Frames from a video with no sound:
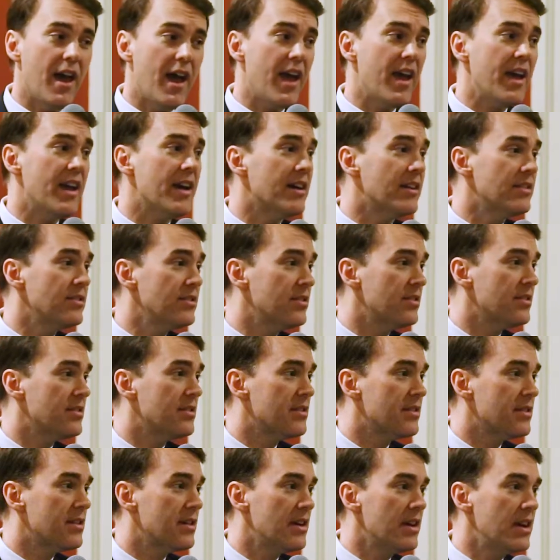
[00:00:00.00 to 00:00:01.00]
And
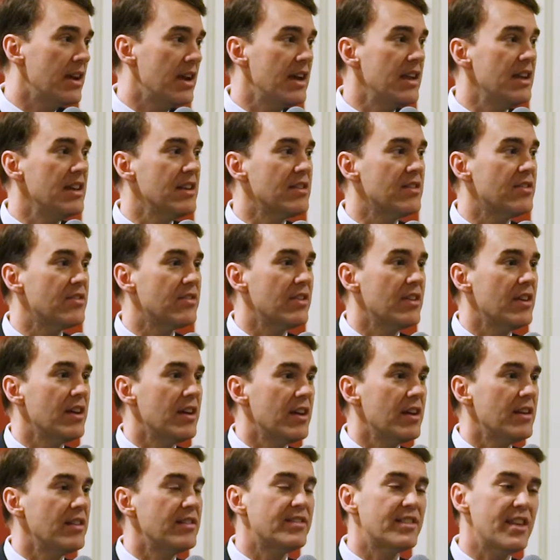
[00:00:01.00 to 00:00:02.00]
it is
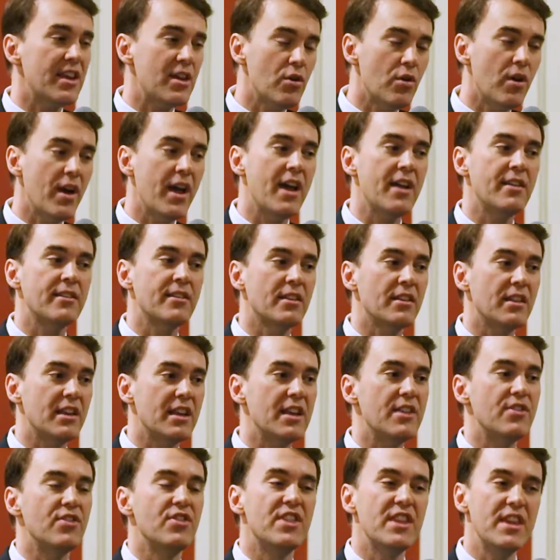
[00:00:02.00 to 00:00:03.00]

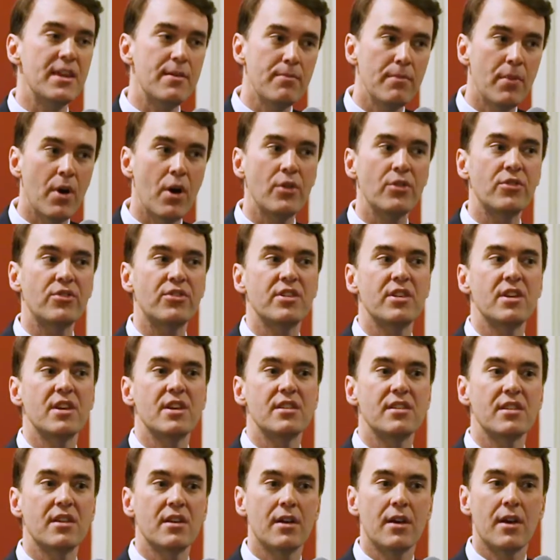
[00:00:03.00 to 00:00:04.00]
single-handedly the most
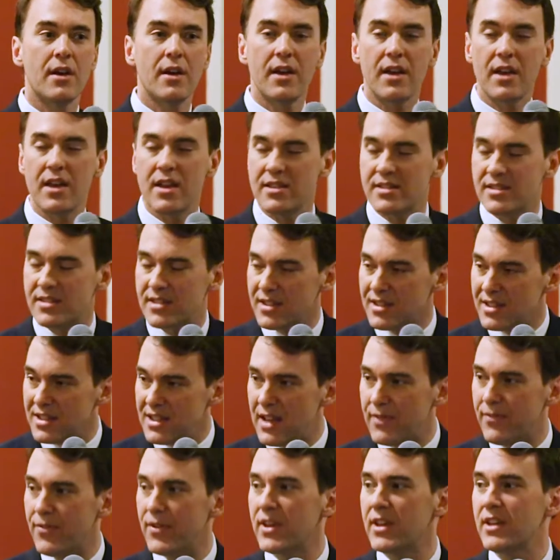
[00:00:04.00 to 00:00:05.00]

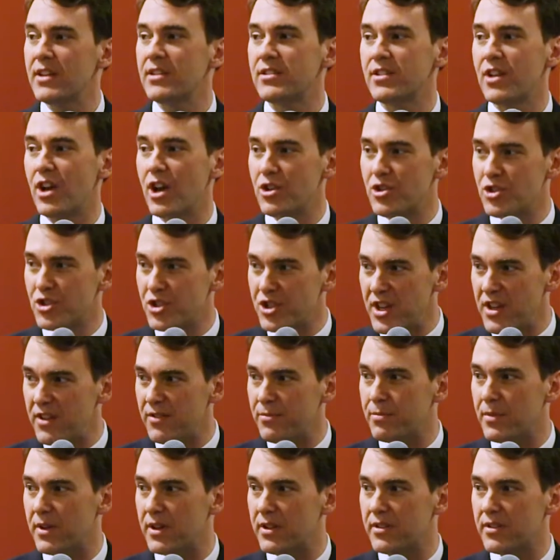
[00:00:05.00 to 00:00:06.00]
significant
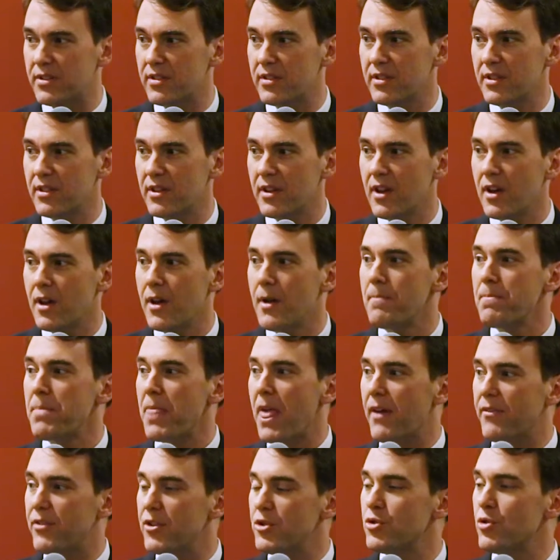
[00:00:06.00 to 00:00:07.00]
achievement
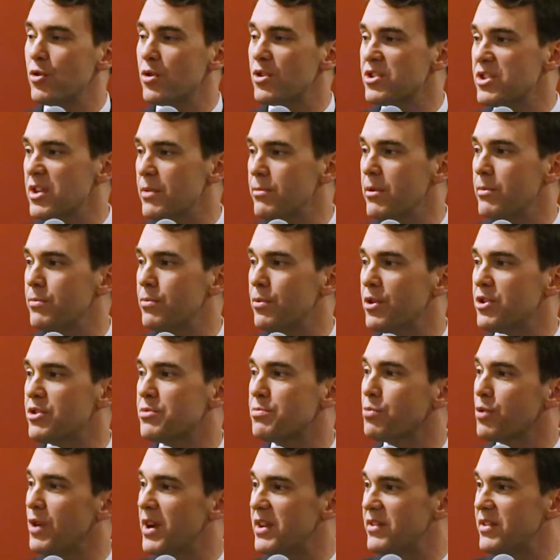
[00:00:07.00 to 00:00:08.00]
of the George W. Bush
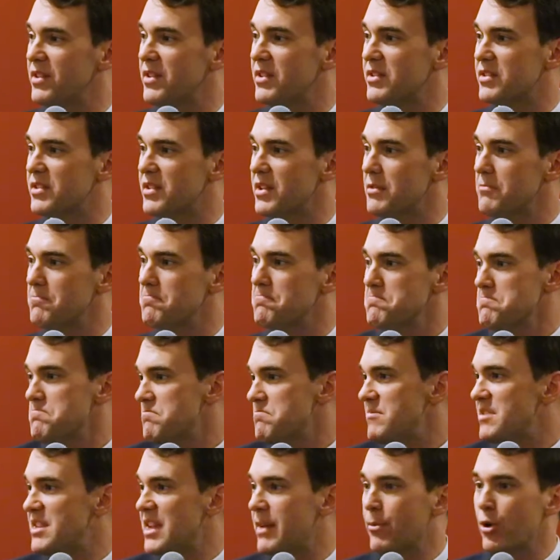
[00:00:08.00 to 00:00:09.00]
presidency.
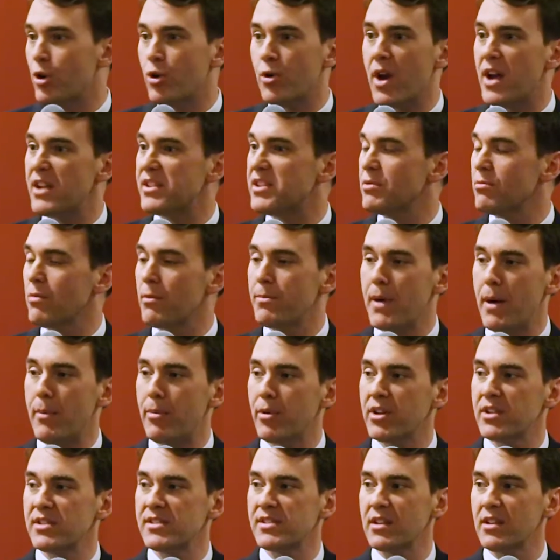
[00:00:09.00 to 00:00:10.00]
Democrats and
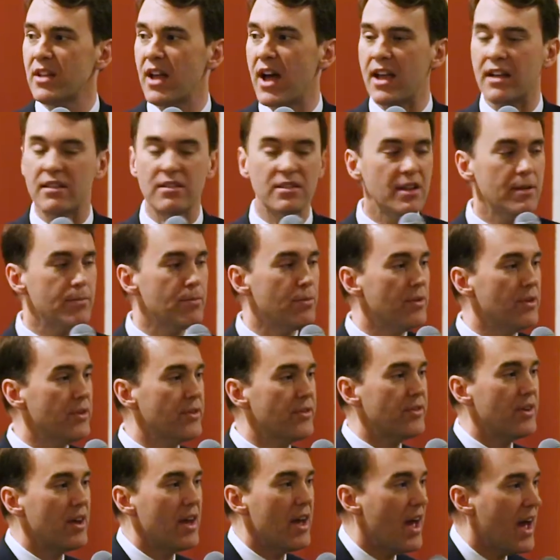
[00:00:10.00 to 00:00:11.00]
Republicans alike,
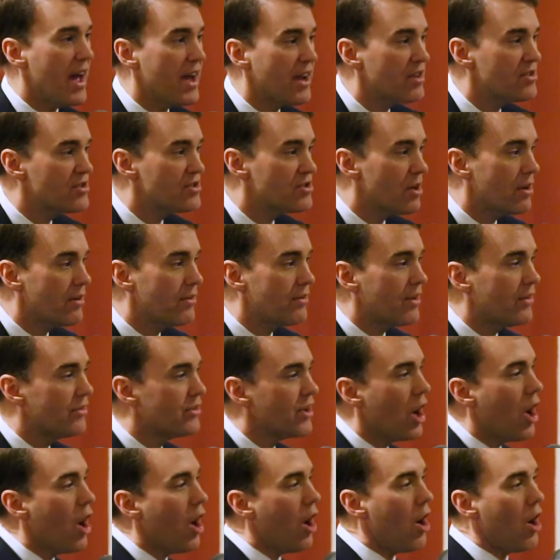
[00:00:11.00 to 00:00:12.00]
liberals and conservatives,
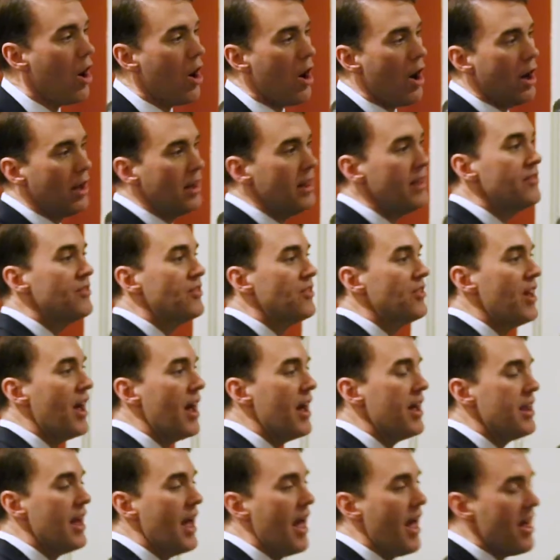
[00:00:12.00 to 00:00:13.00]
all have
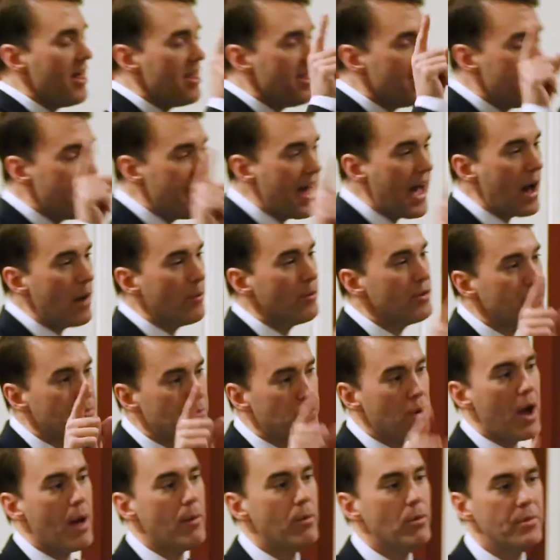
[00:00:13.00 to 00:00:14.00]
said that was
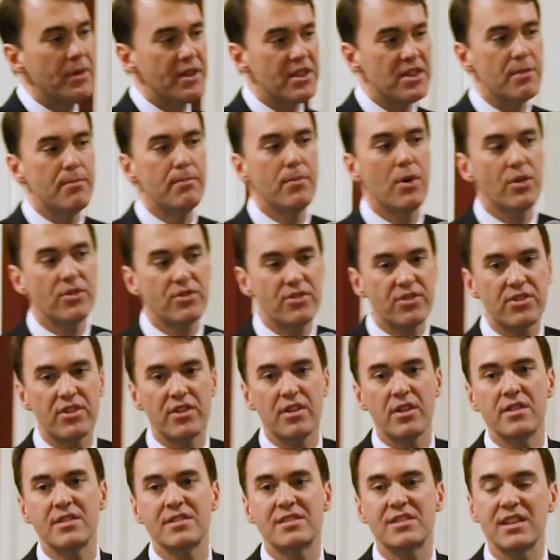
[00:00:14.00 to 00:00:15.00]
probably the most
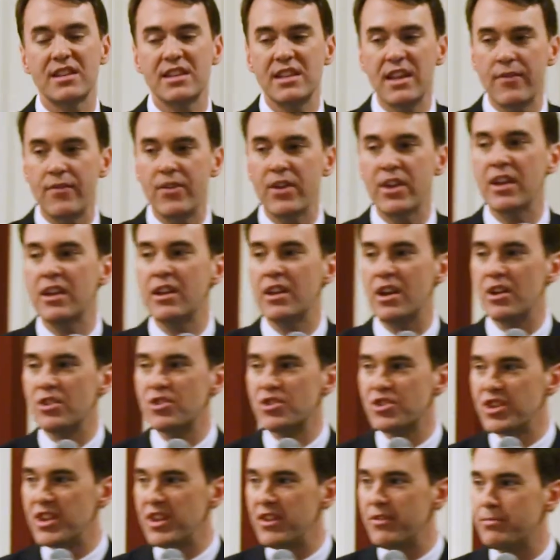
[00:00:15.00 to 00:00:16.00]
significant
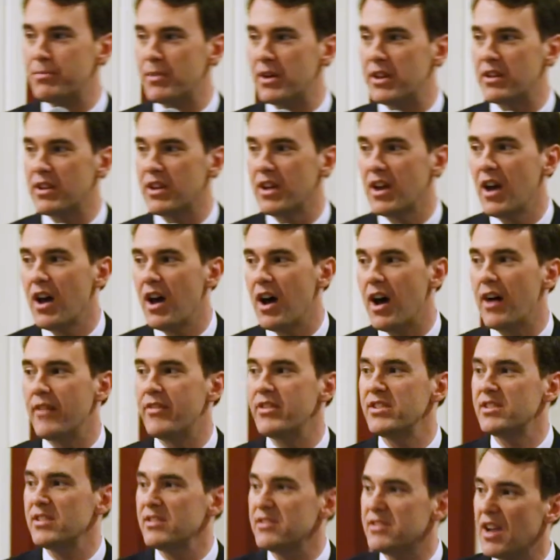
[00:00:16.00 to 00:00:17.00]
achievement of
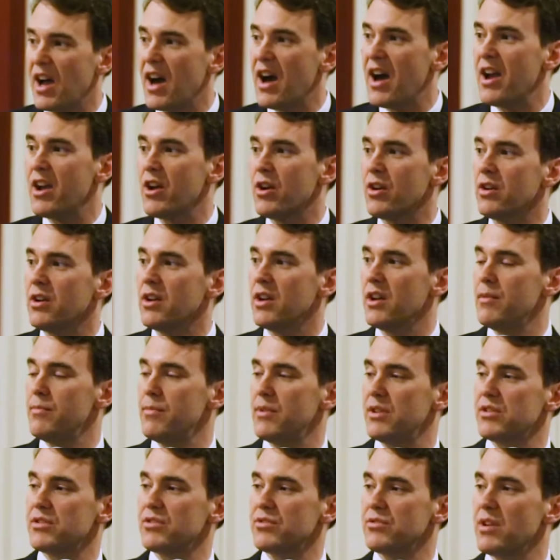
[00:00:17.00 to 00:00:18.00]
his entire
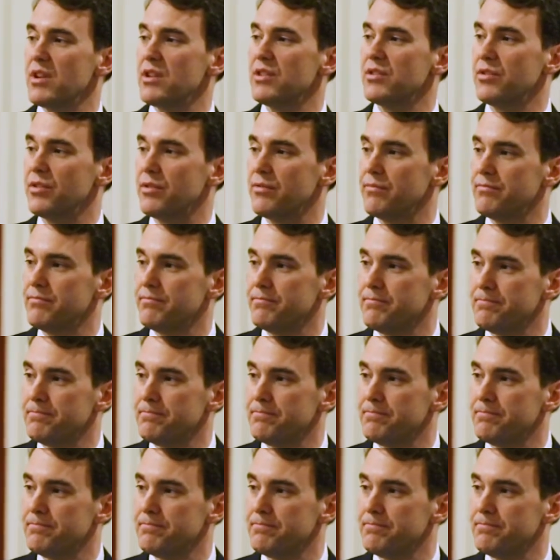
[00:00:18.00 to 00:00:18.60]
administration.